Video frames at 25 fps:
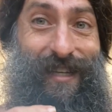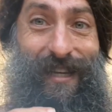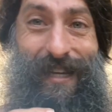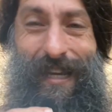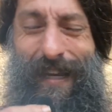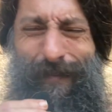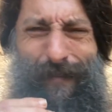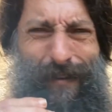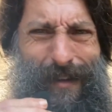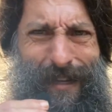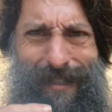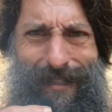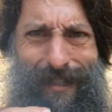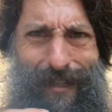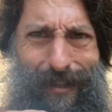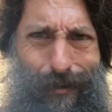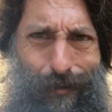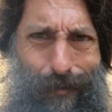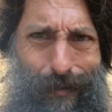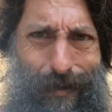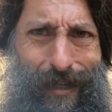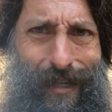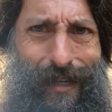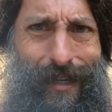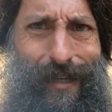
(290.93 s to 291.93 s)
even as a
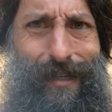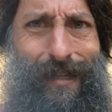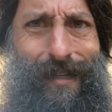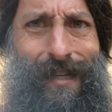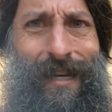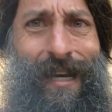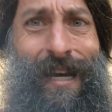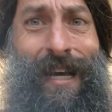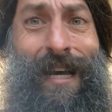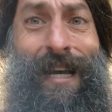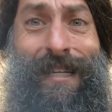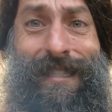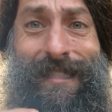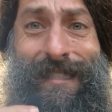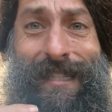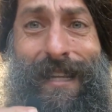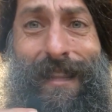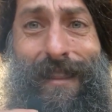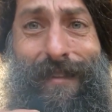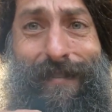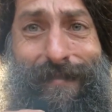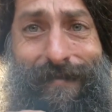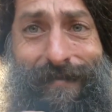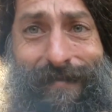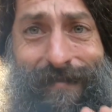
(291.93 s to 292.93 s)
little kid, see
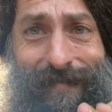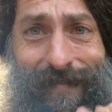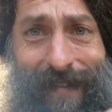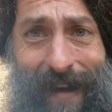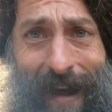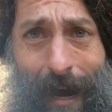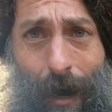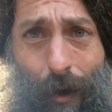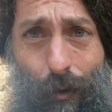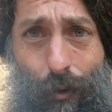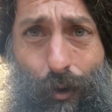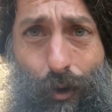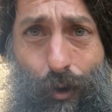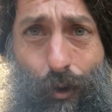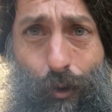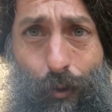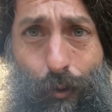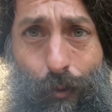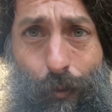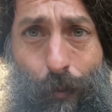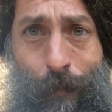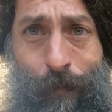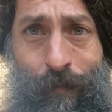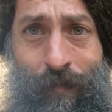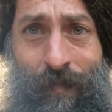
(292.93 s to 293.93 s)
the
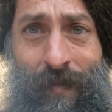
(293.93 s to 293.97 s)
value